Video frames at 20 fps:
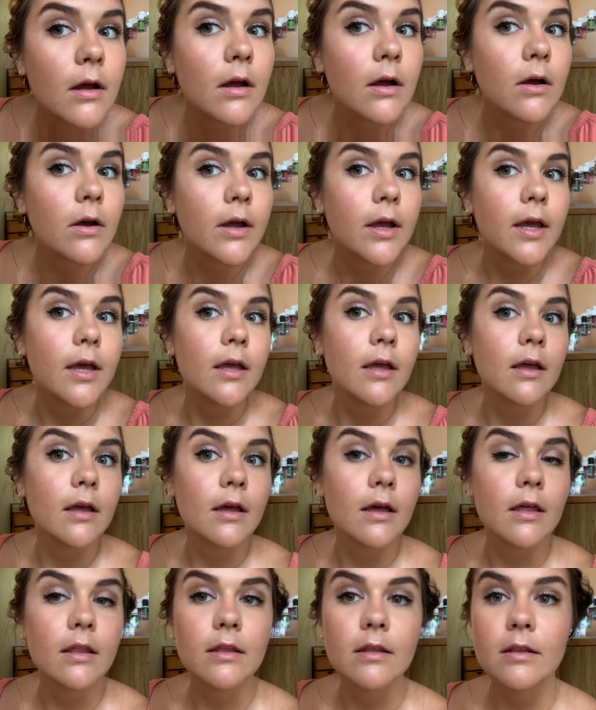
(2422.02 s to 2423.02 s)
Okay,
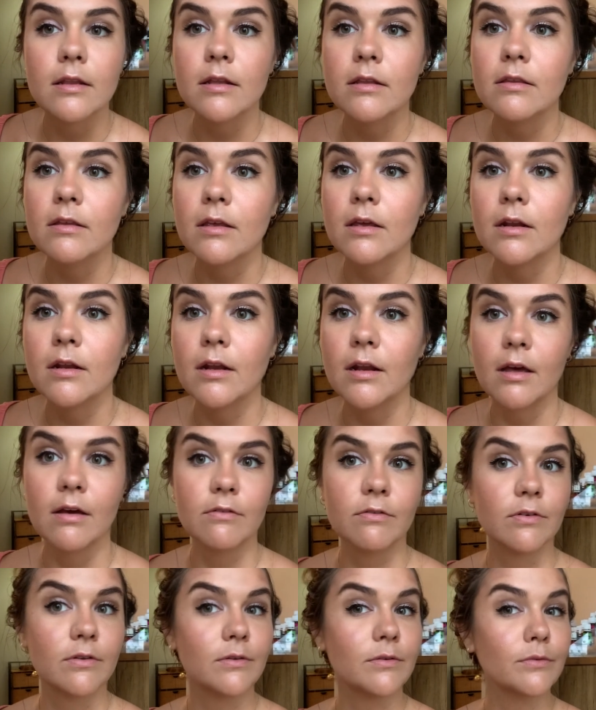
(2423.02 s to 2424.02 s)
I think that's good enough.
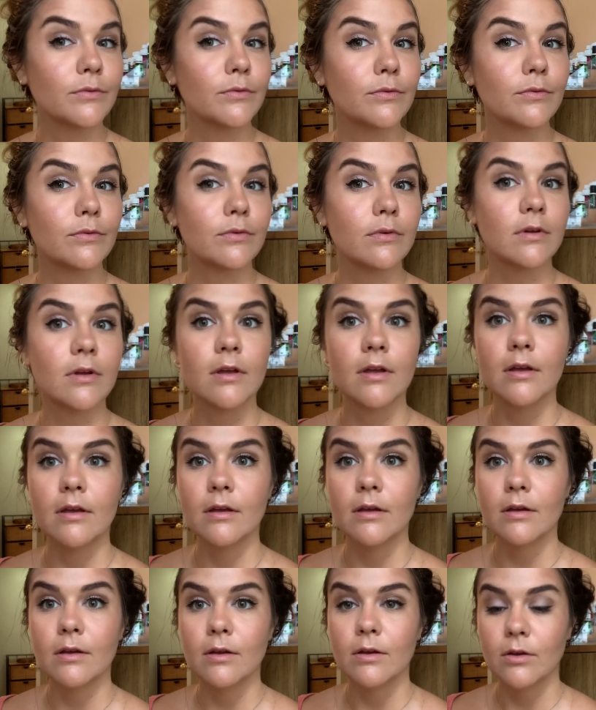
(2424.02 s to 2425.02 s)

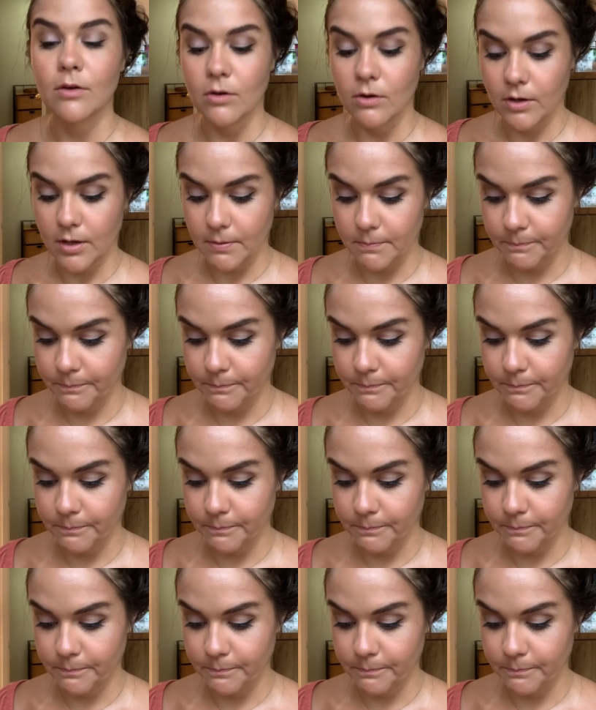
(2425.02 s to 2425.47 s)
Okay.